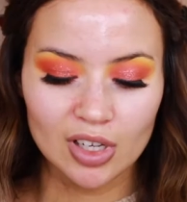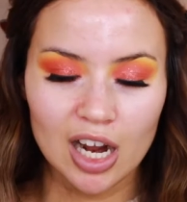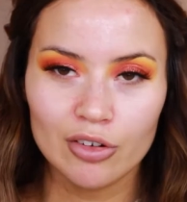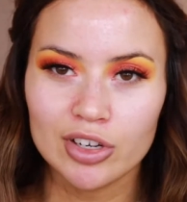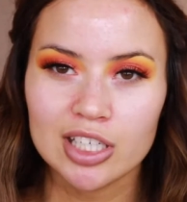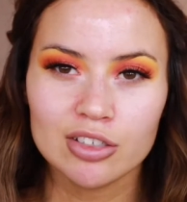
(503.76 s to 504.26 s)

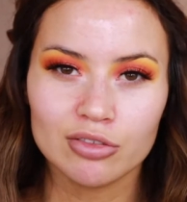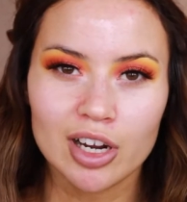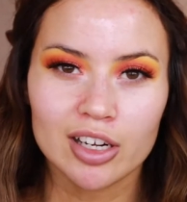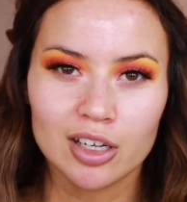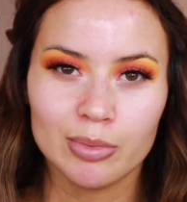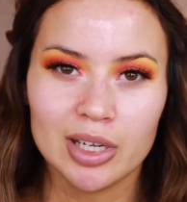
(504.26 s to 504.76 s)
I really
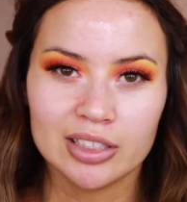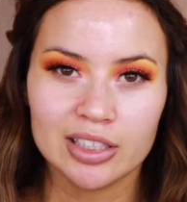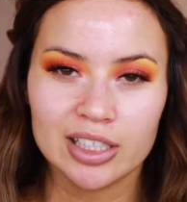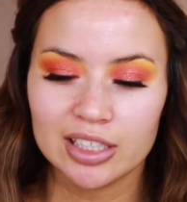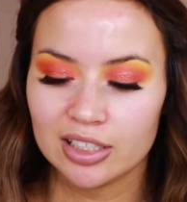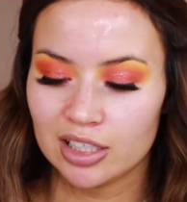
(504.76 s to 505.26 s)
recommend
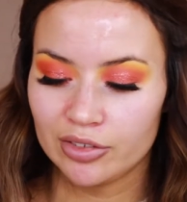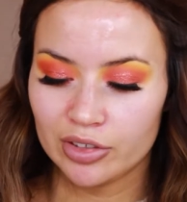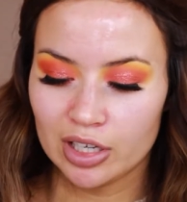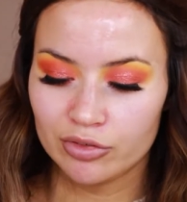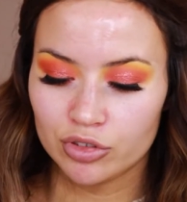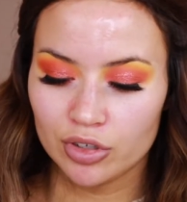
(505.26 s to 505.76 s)
this if you
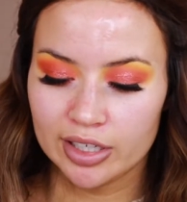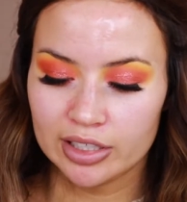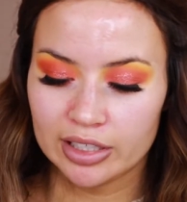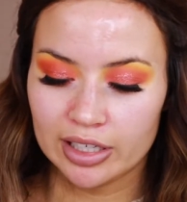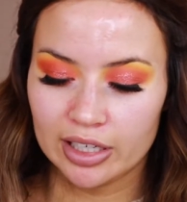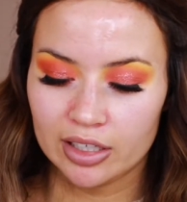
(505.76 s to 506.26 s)
have dry
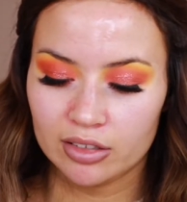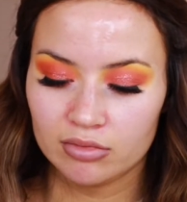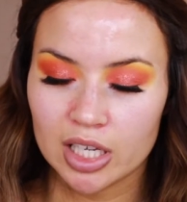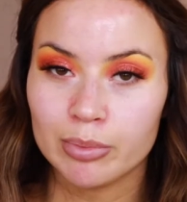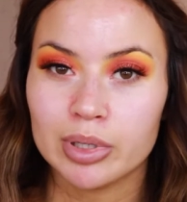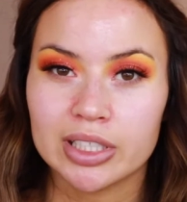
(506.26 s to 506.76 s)
skin
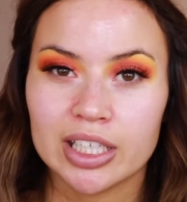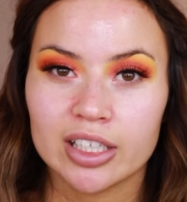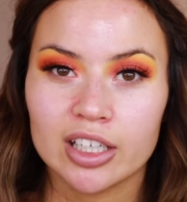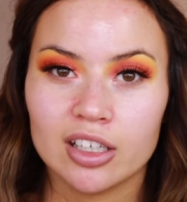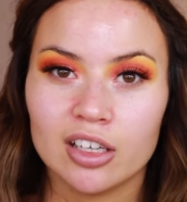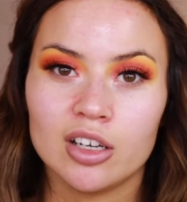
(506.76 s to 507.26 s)
in
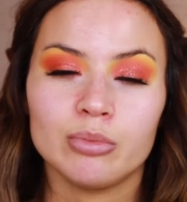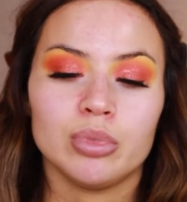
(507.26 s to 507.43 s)
particular,